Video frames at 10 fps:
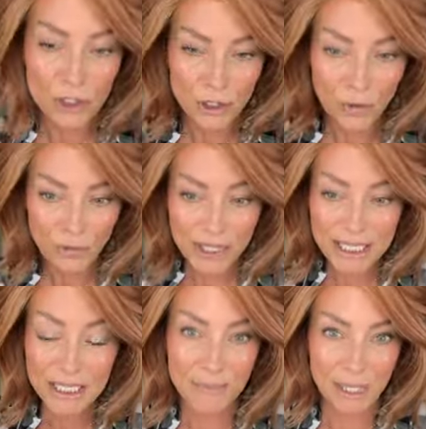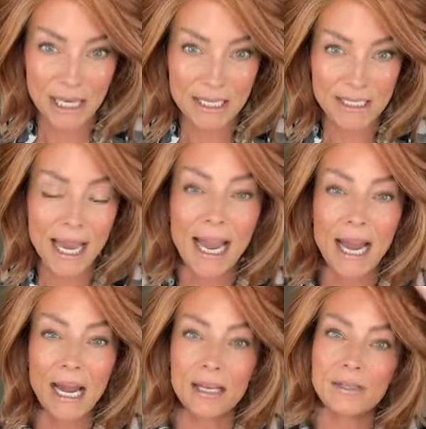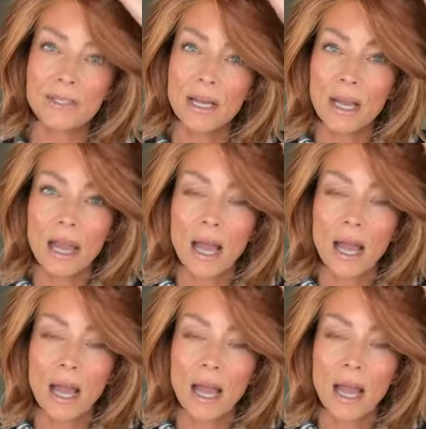So this piece has,